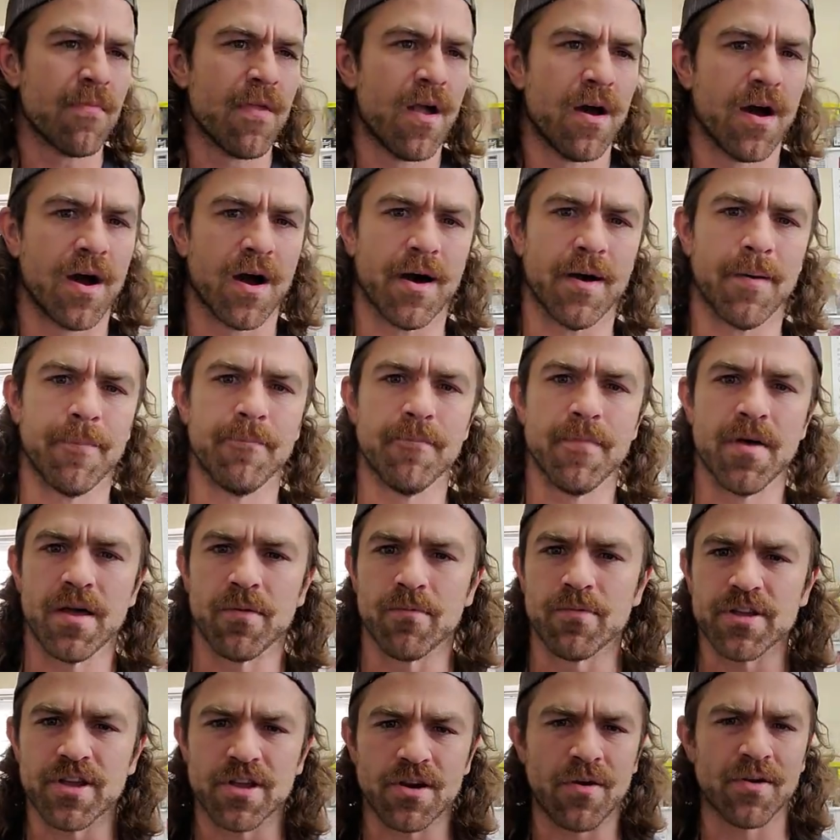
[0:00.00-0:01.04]
And
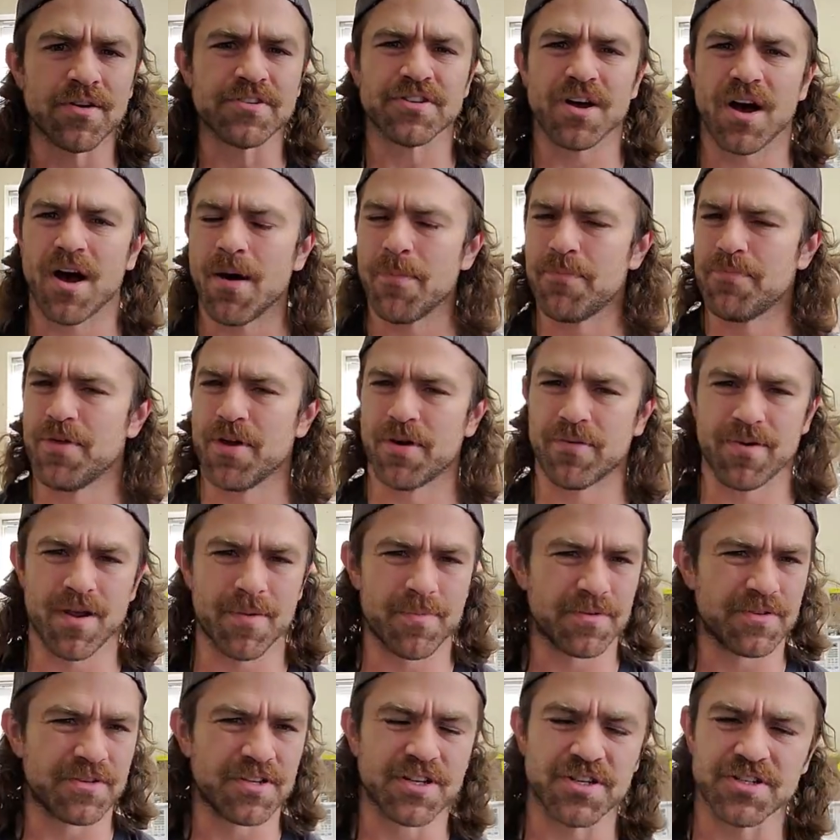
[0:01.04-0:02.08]
we can always up their
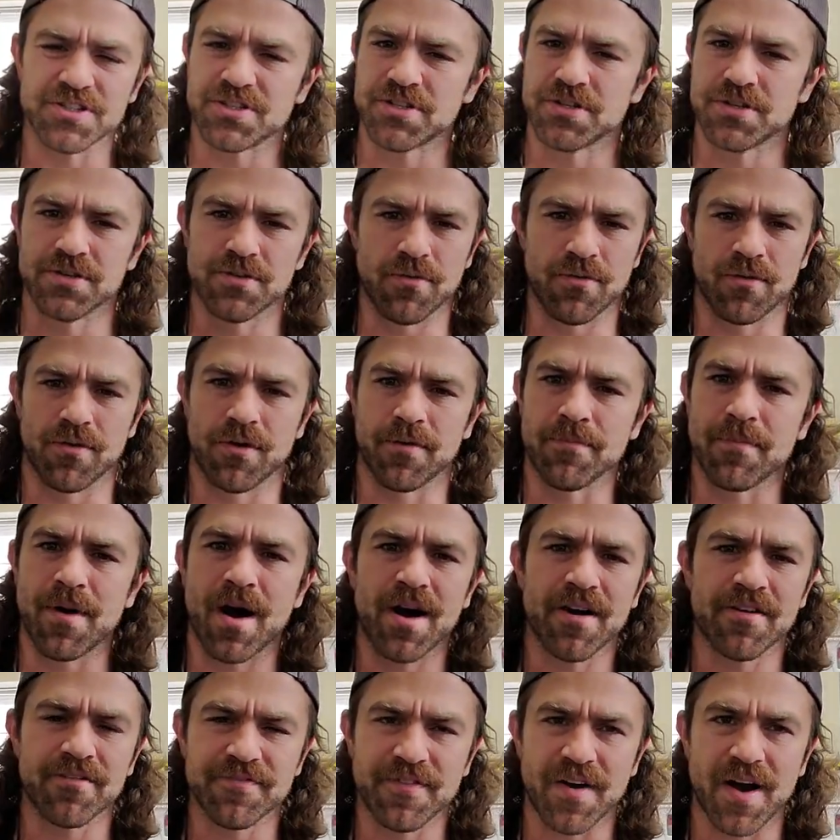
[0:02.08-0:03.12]
repetition or
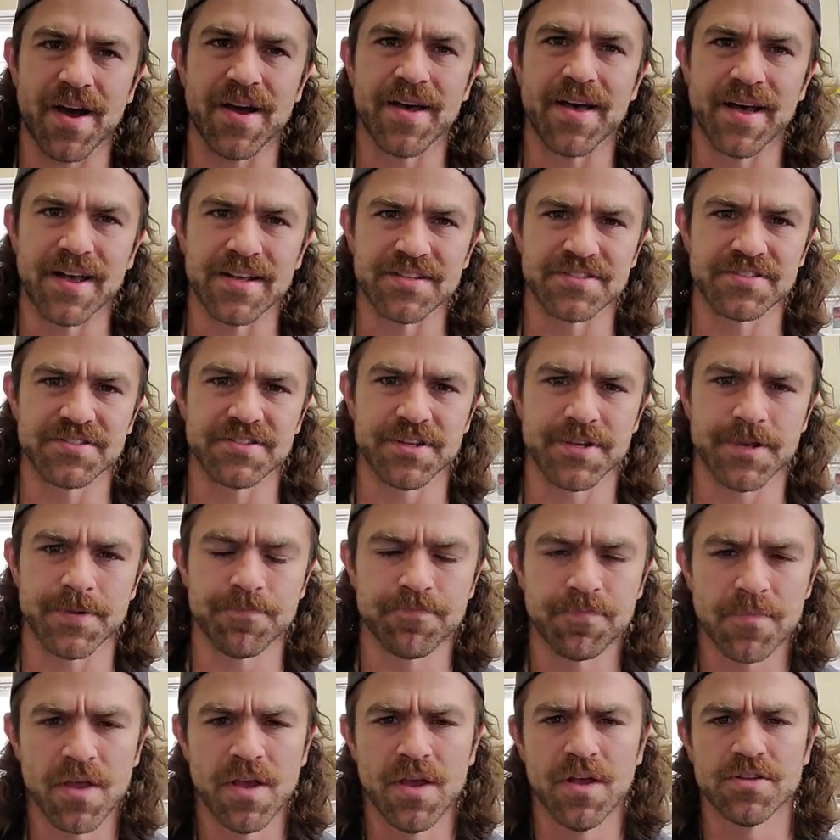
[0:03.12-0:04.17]
modify as needed.
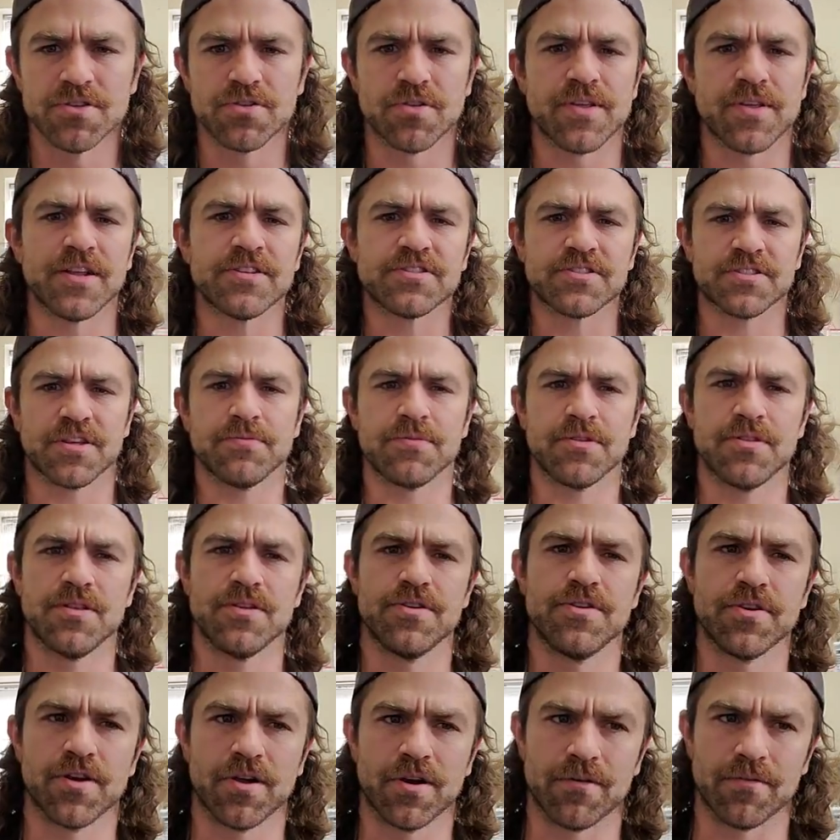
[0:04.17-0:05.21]
So that's something that
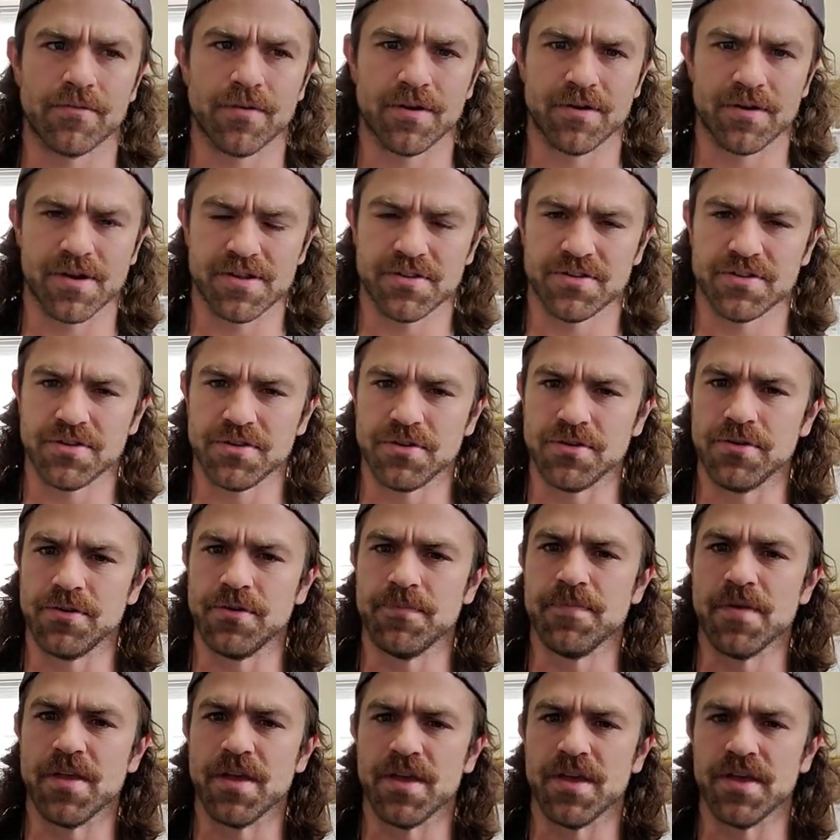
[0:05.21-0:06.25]
you're going to run
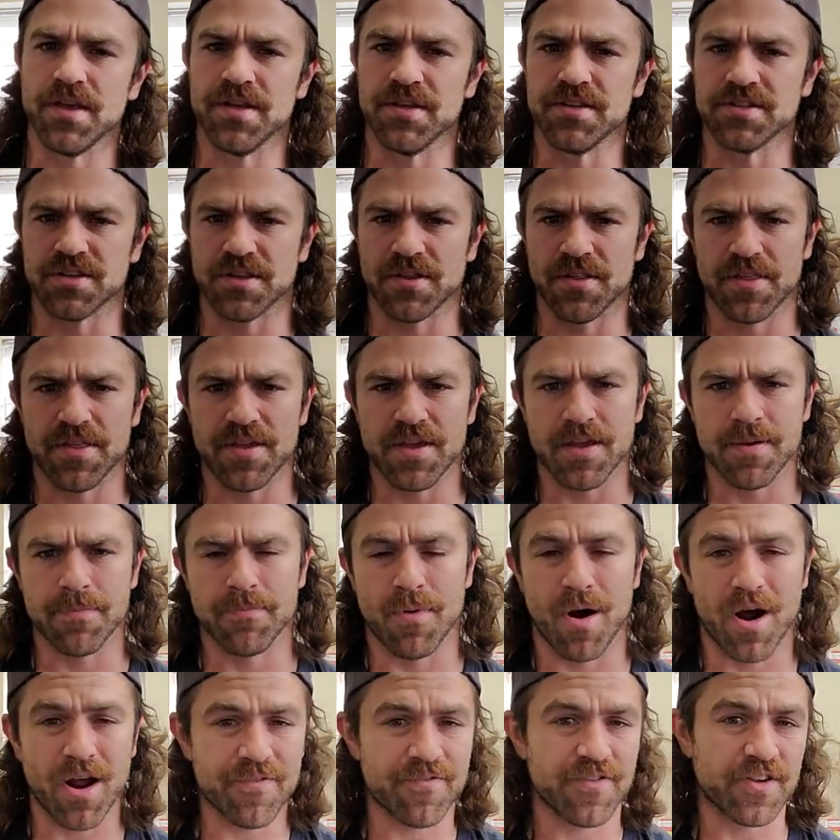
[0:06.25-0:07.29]
into, is the
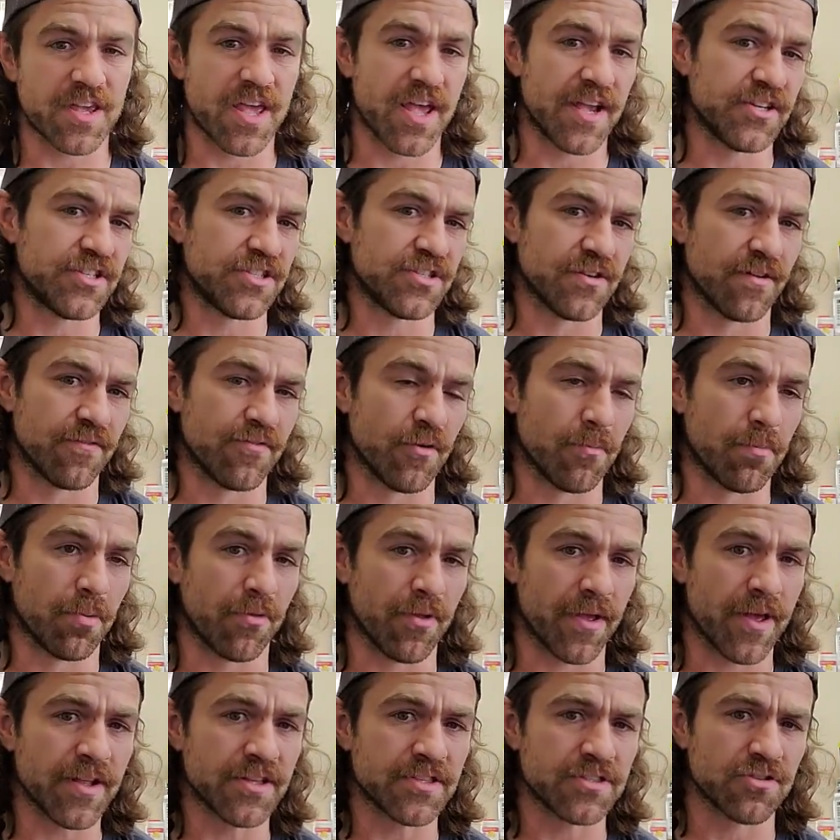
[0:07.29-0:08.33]
modification of the plate.